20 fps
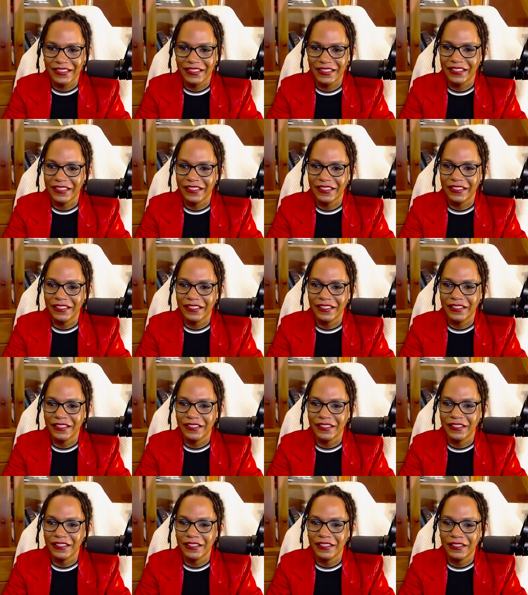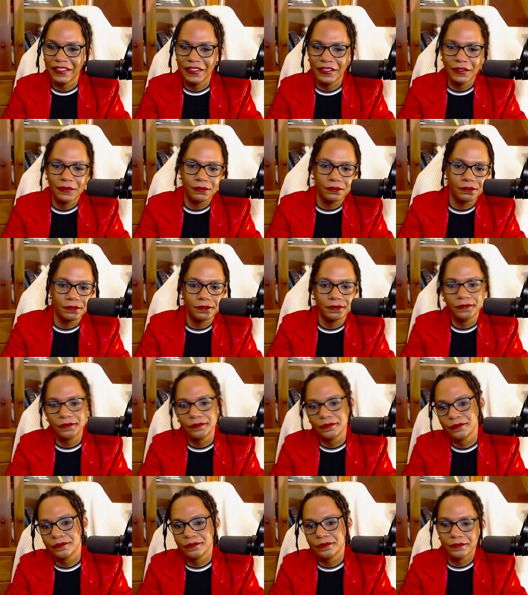
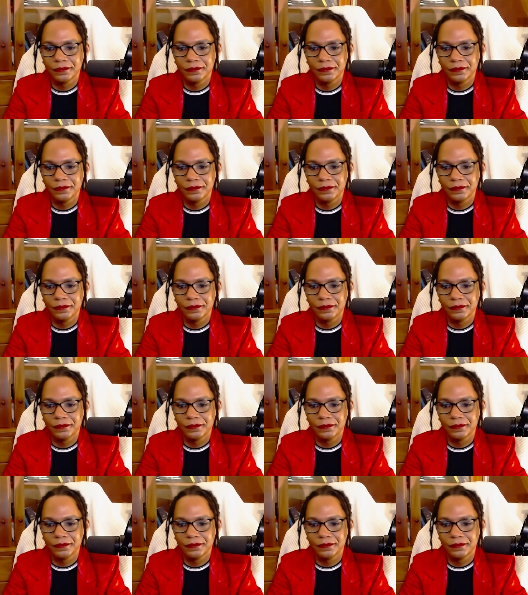Nothing is said.